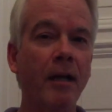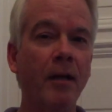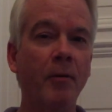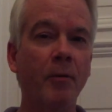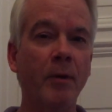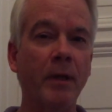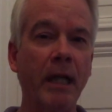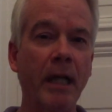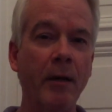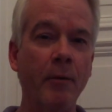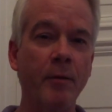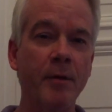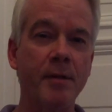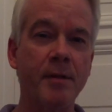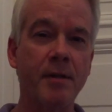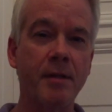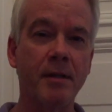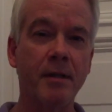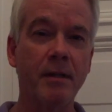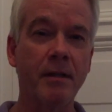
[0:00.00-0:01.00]
when I
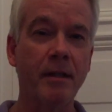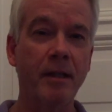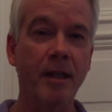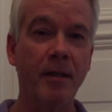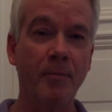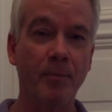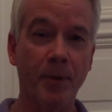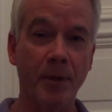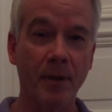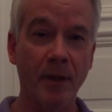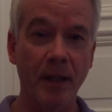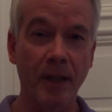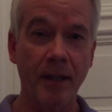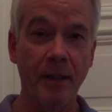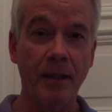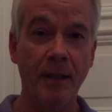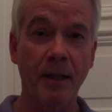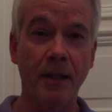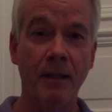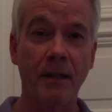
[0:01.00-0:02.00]
was in
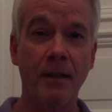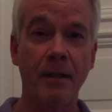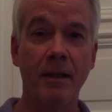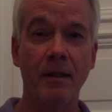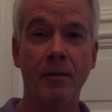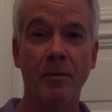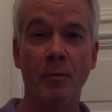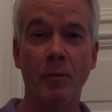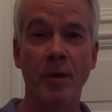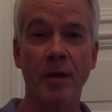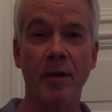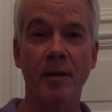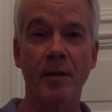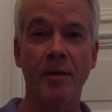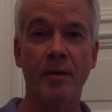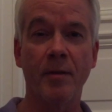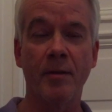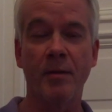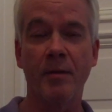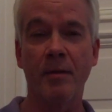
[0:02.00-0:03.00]
Berlin
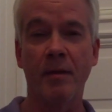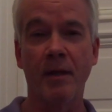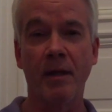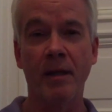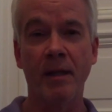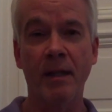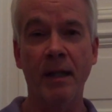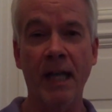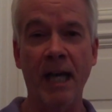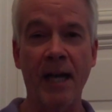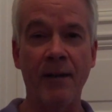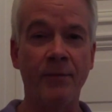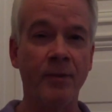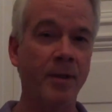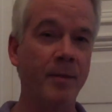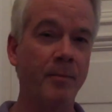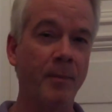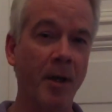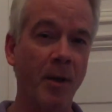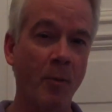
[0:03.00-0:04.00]
with
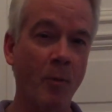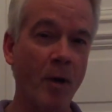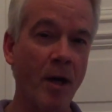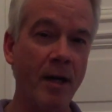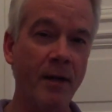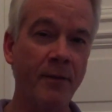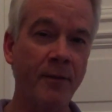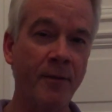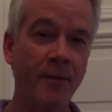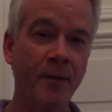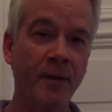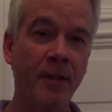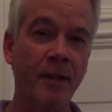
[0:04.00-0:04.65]
Haviland, my wife.